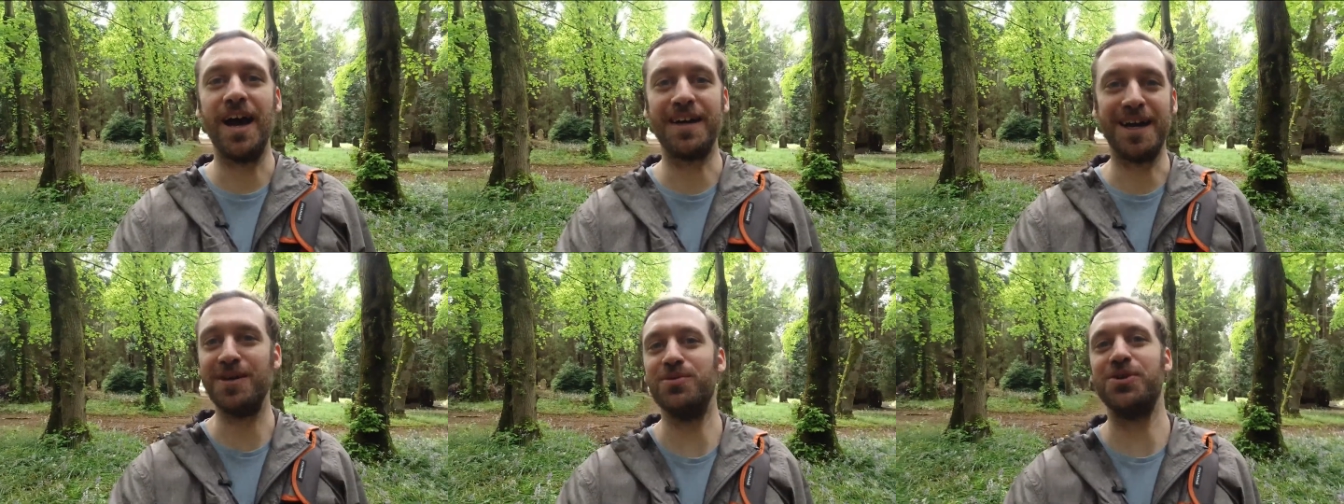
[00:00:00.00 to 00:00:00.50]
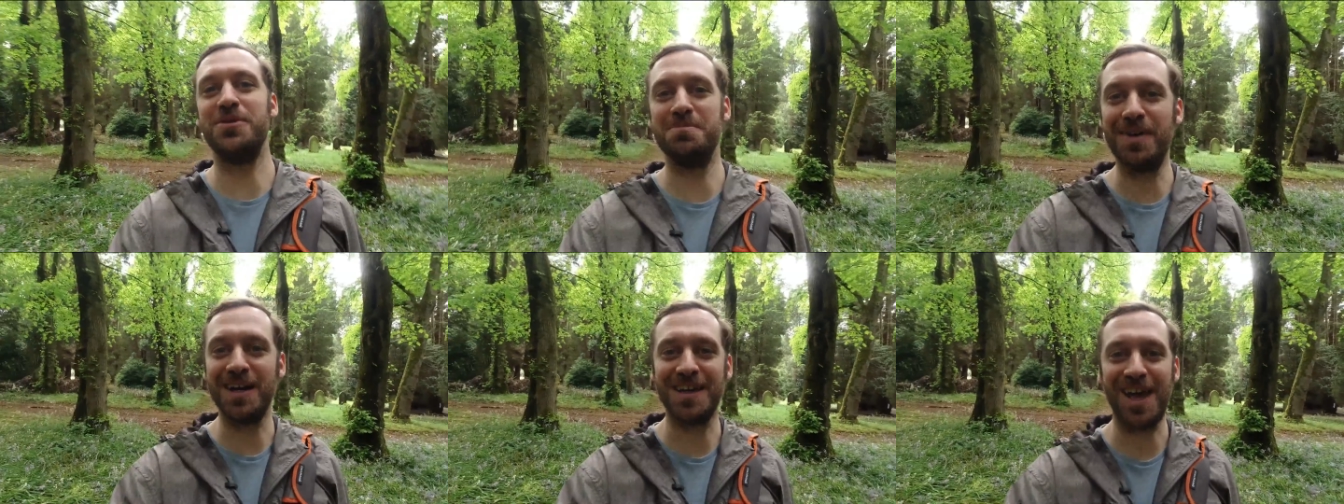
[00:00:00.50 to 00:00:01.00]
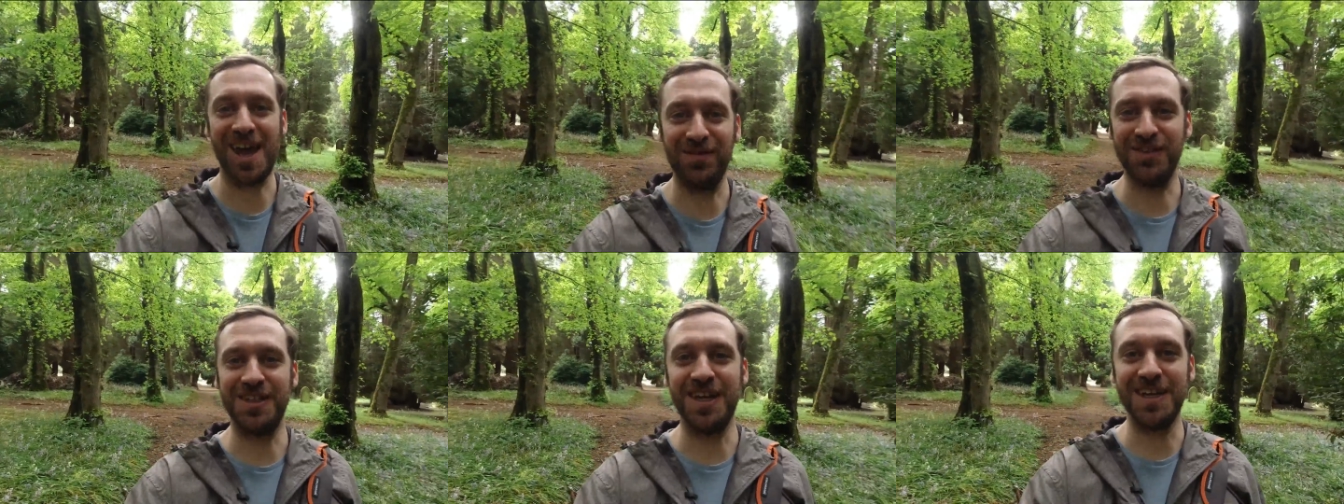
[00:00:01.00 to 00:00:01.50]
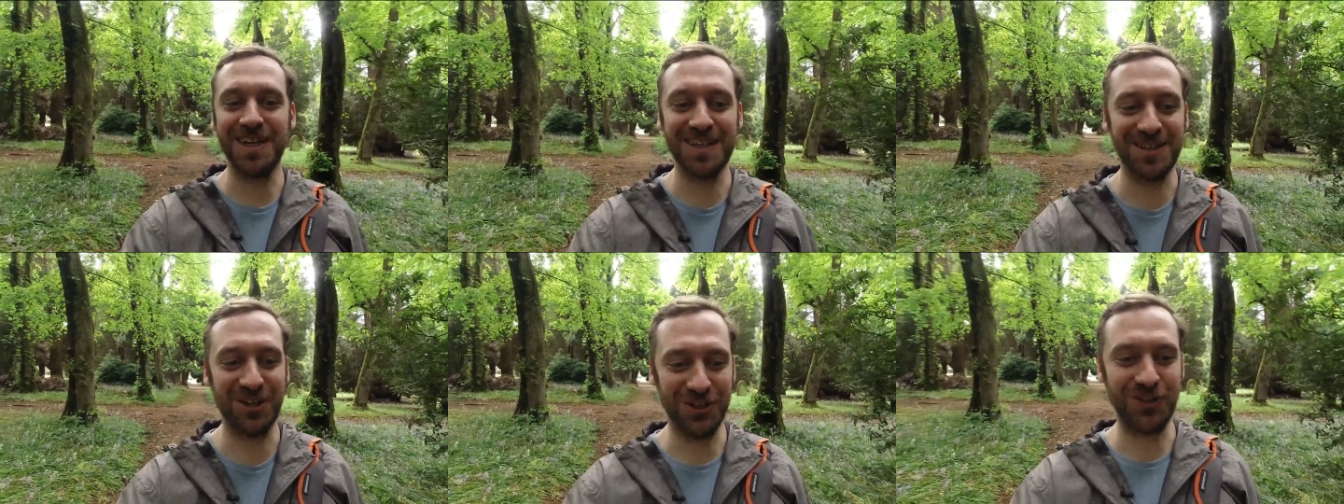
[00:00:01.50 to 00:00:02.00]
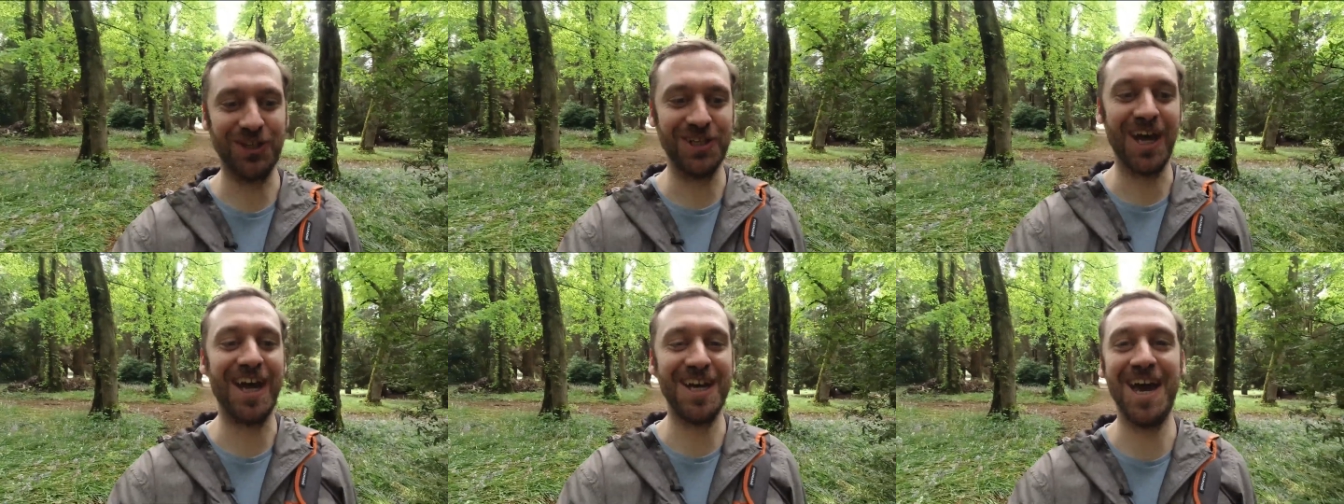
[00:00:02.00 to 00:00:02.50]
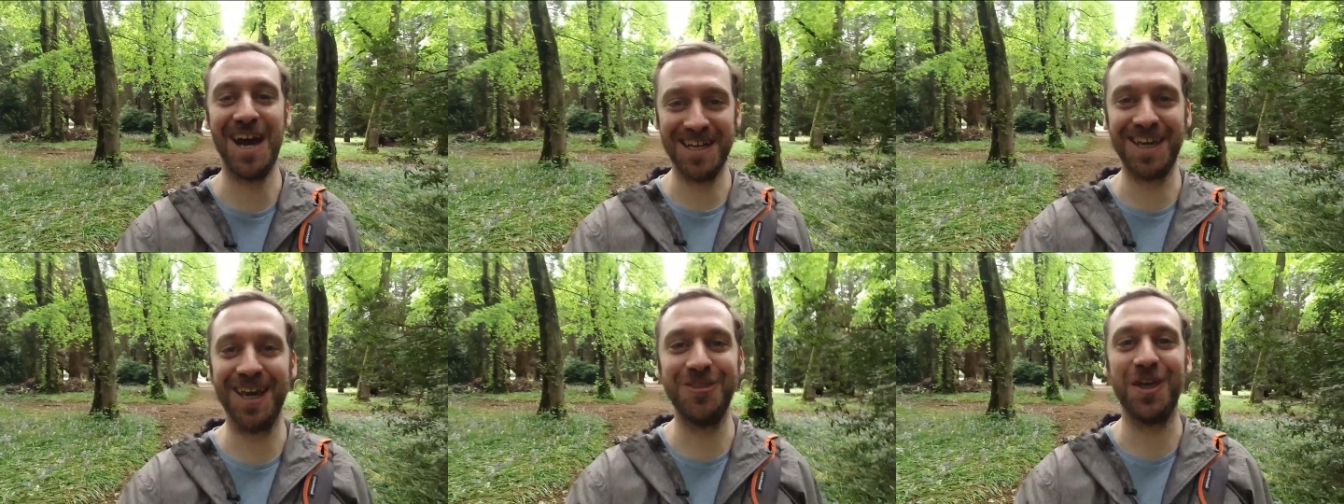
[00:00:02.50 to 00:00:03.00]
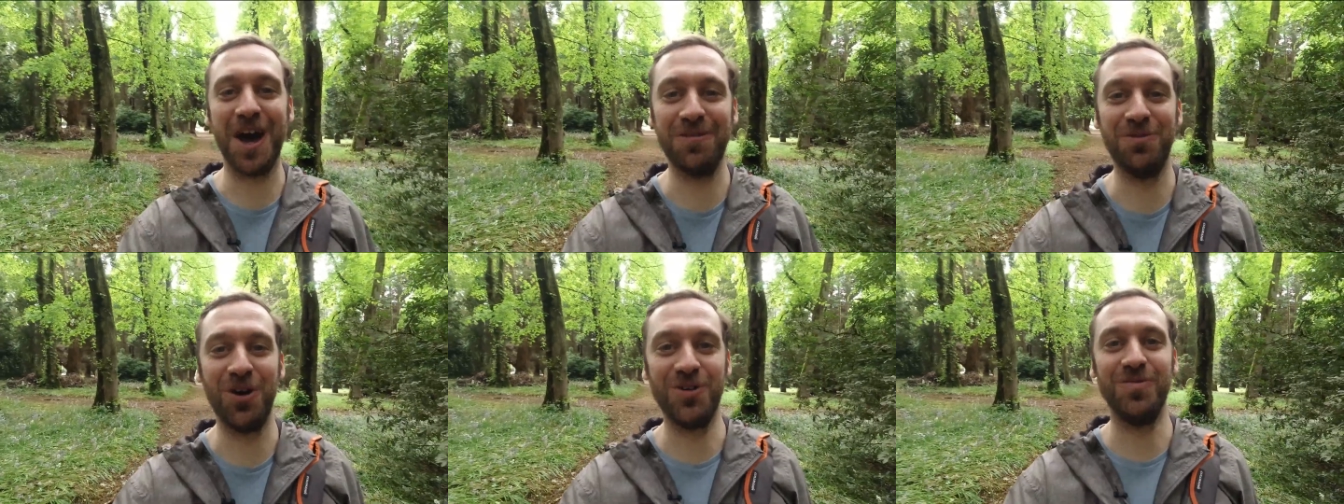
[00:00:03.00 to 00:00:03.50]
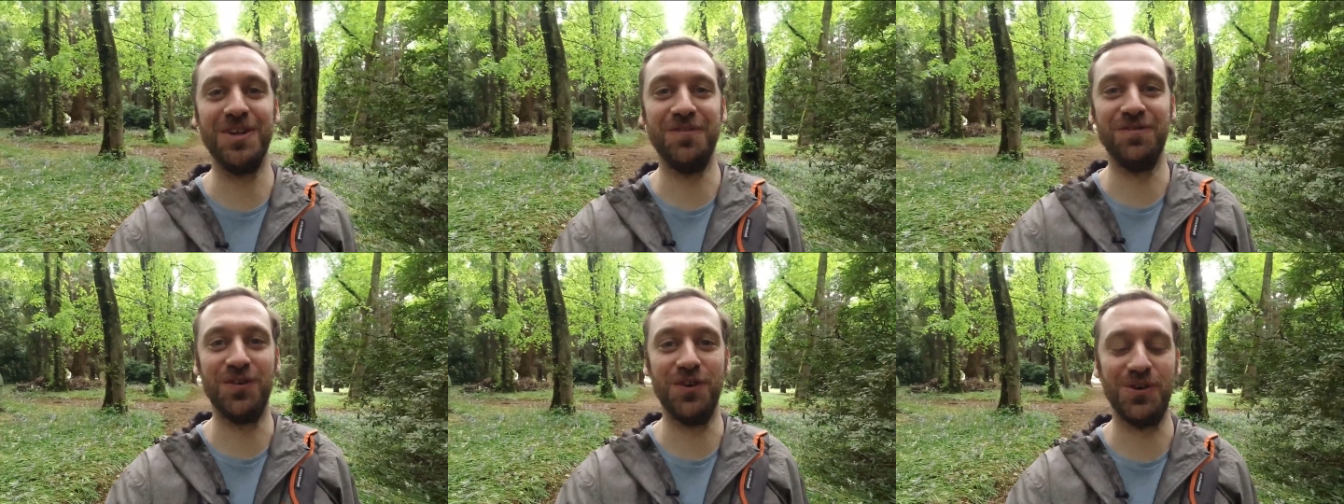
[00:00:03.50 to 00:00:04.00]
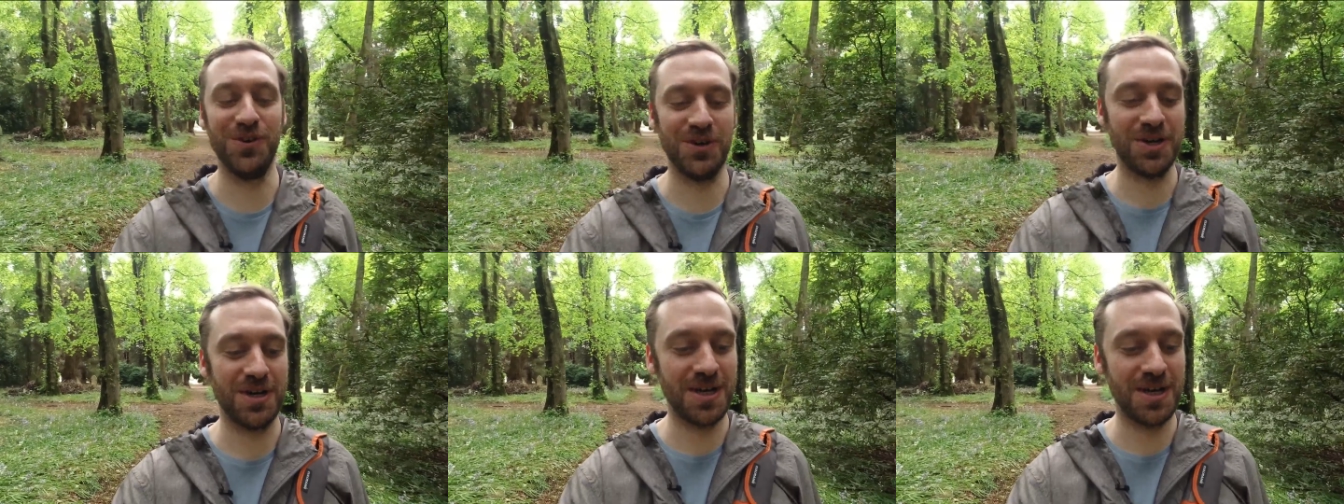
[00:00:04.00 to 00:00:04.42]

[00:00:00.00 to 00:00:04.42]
I kind of want to come back every day until I get that award-winning photo.